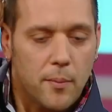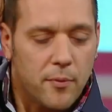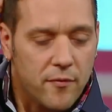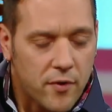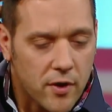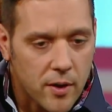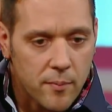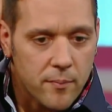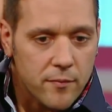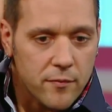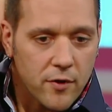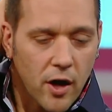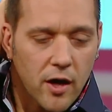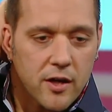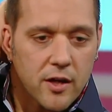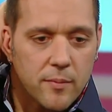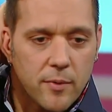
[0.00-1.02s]
a clip of him
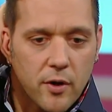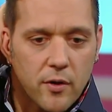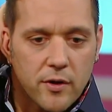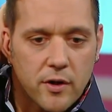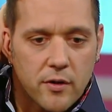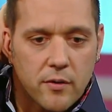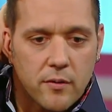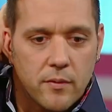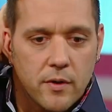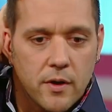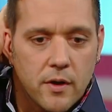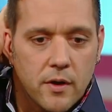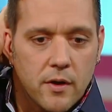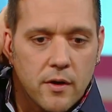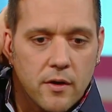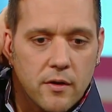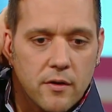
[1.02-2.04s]
talking about you,
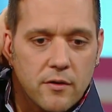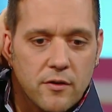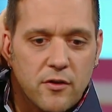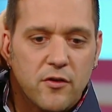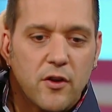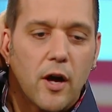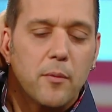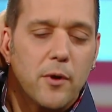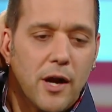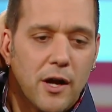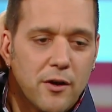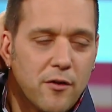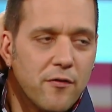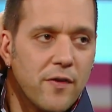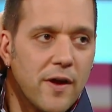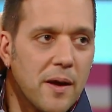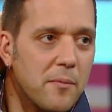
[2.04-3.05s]
just talking about how
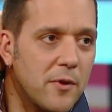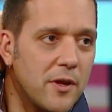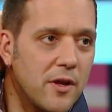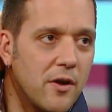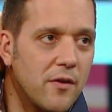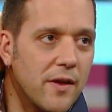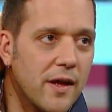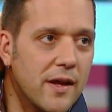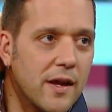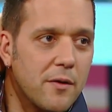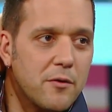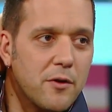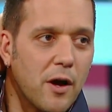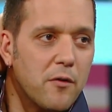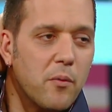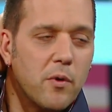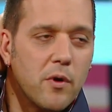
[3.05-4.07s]
your family and all that.
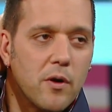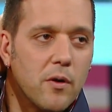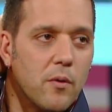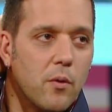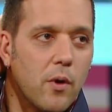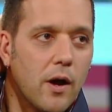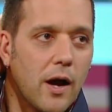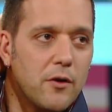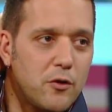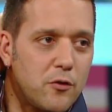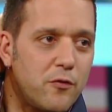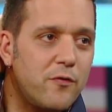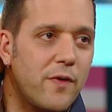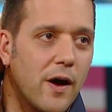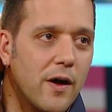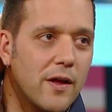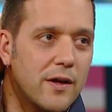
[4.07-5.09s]
And I, I wondered how you
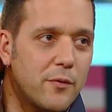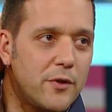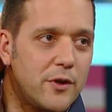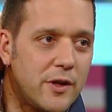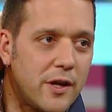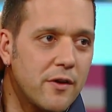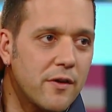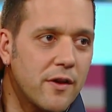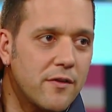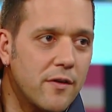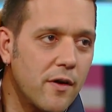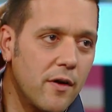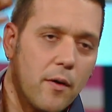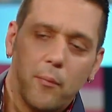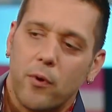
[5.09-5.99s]
felt, like when you hear this.